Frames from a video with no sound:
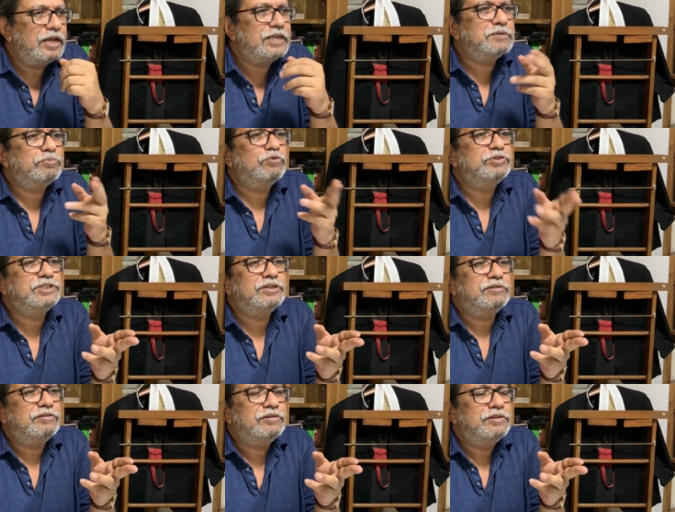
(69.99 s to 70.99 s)
as a
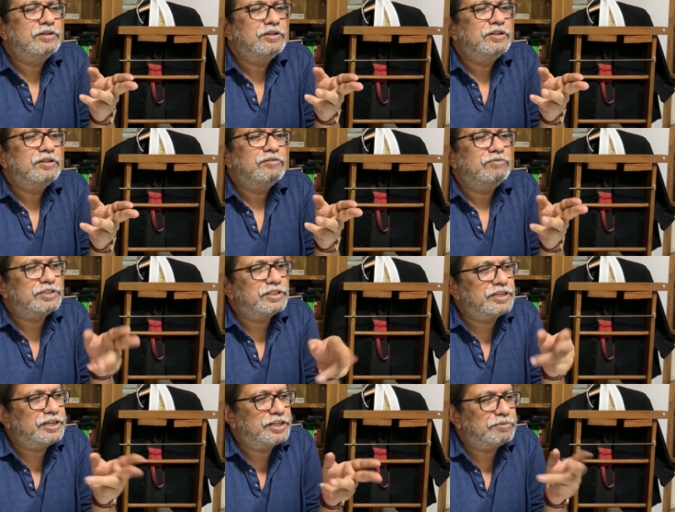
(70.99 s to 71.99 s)
provision
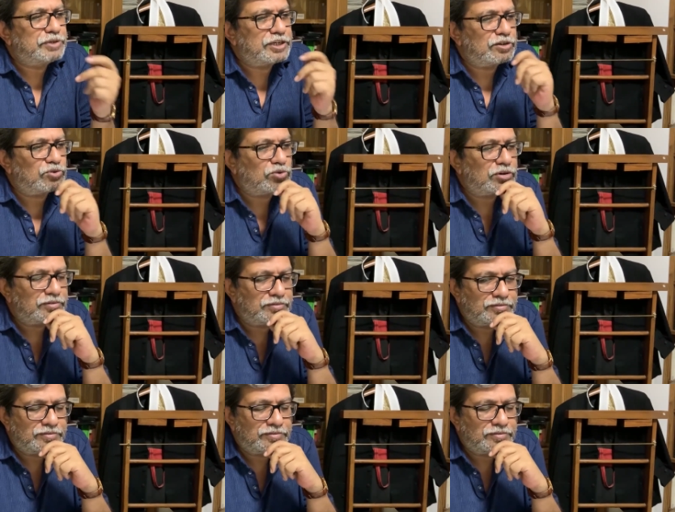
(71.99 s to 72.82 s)
within the Indian Penal Code.